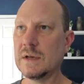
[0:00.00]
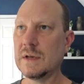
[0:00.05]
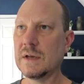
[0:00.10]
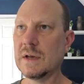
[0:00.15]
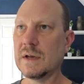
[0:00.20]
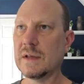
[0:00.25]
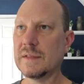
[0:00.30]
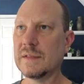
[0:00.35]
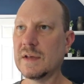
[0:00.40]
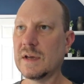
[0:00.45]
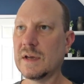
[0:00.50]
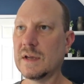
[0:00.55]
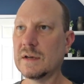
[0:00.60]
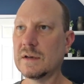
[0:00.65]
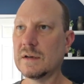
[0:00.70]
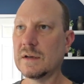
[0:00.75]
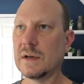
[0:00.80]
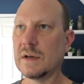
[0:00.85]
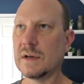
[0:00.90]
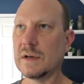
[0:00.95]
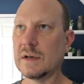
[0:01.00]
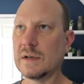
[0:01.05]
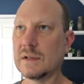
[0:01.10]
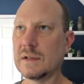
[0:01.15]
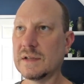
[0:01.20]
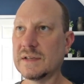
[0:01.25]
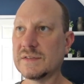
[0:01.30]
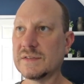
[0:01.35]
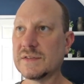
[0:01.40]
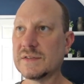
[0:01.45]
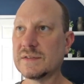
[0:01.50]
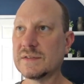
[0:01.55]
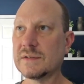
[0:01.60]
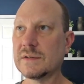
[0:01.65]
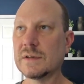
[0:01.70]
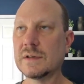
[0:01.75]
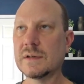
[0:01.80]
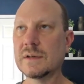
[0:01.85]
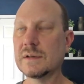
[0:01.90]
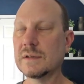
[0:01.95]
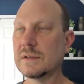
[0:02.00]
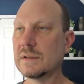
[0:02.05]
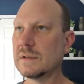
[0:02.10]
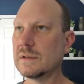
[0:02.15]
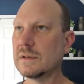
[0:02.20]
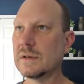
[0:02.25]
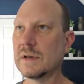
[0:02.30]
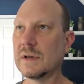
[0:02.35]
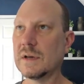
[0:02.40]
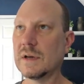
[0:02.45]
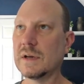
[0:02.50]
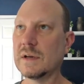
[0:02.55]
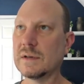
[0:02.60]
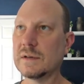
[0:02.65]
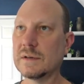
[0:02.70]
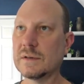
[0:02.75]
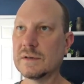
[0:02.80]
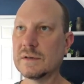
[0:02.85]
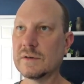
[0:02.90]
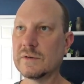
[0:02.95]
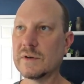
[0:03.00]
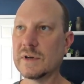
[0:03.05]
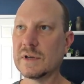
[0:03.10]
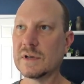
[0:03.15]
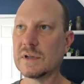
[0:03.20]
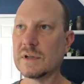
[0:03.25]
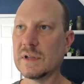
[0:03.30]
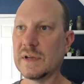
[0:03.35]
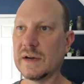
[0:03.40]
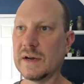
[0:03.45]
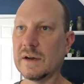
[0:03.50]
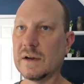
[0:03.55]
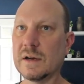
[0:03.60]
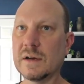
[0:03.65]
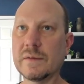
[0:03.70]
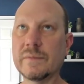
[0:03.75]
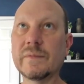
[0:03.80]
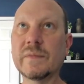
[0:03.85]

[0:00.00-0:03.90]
and then let's critical error.